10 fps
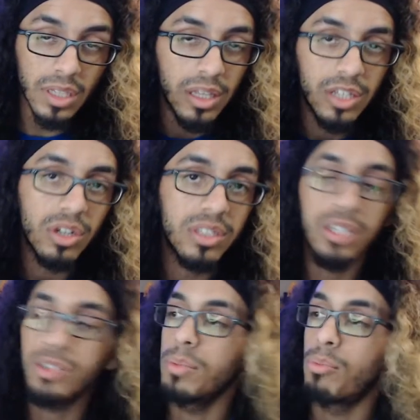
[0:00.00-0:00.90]
These are
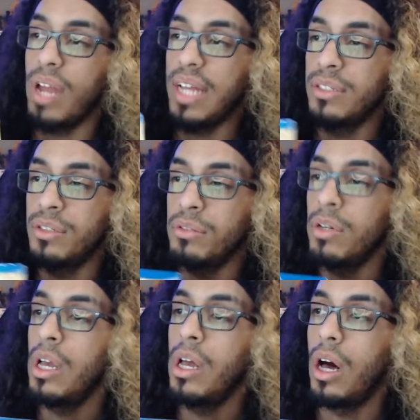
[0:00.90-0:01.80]
essentially brand new.
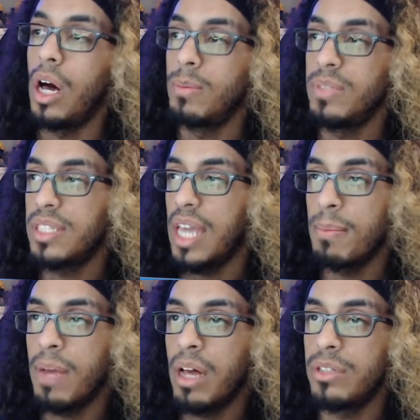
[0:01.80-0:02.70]
Um, these
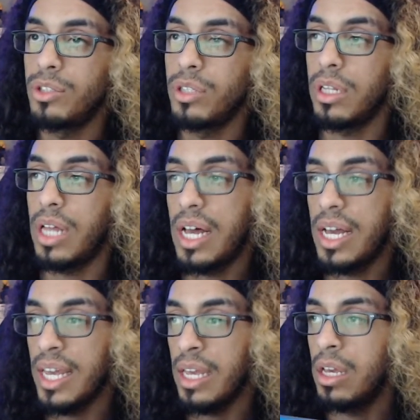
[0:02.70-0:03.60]
came out in
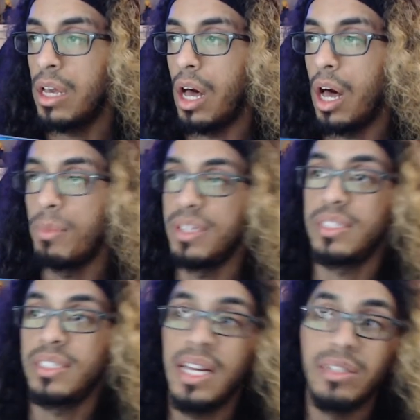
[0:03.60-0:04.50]
July. Um, and
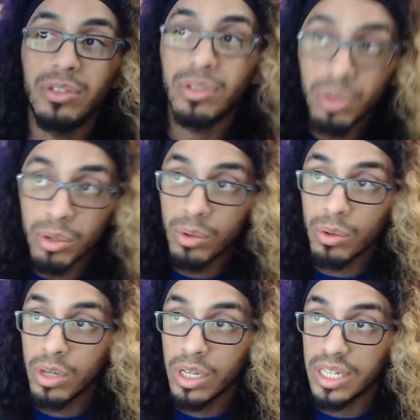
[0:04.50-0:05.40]
set
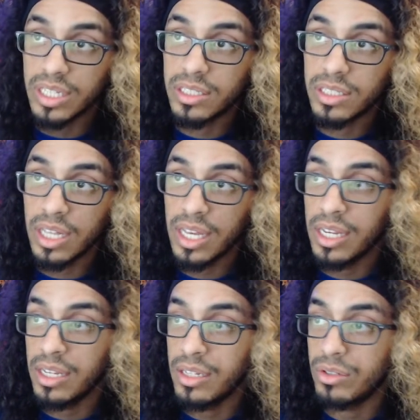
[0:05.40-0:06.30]
two is
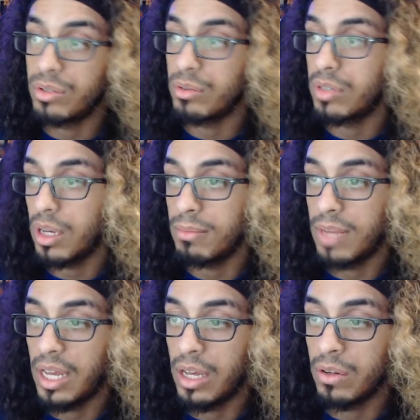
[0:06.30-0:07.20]
slated to come
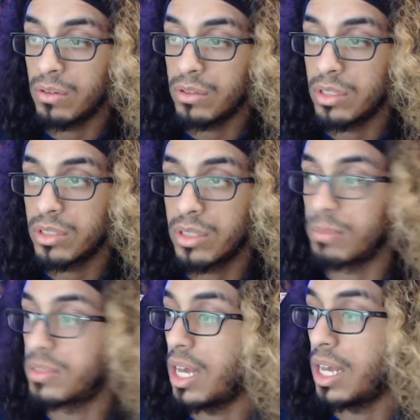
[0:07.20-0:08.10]
out
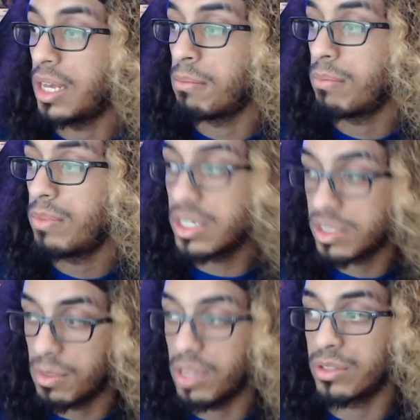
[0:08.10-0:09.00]
sometime this
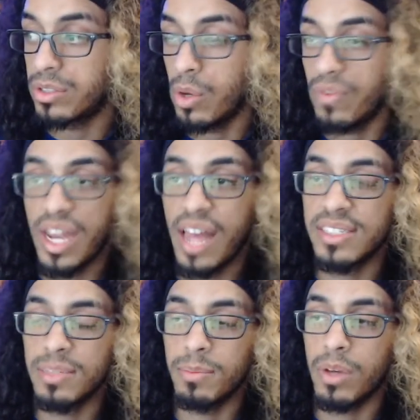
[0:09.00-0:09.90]
month. So if it
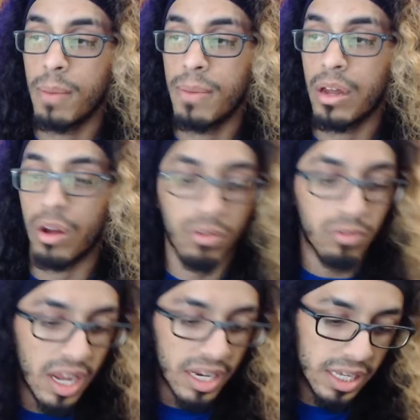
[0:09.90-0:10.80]
hasn't come out
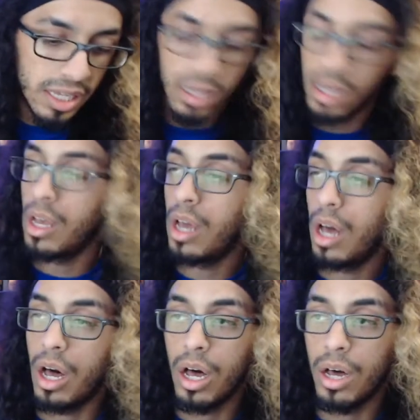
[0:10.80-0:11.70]
already,
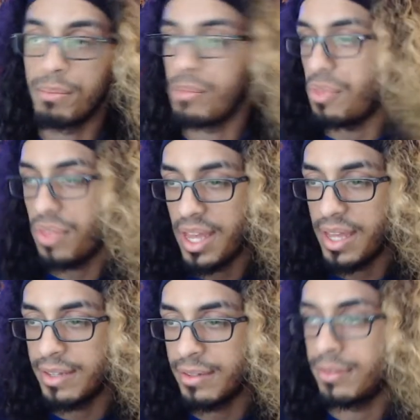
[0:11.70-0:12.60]
um,
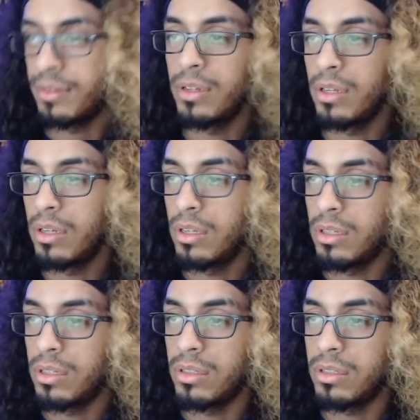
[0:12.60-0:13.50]
then,
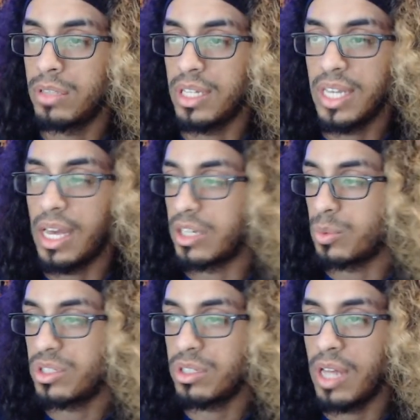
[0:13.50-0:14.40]
then yeah, because
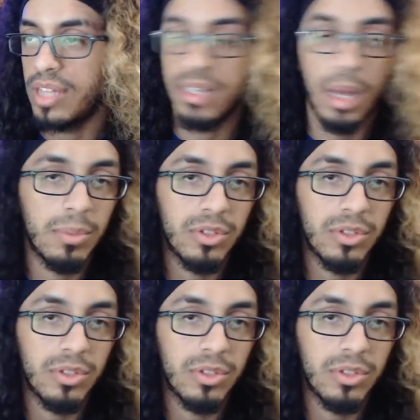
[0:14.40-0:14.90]
we still, at the time of this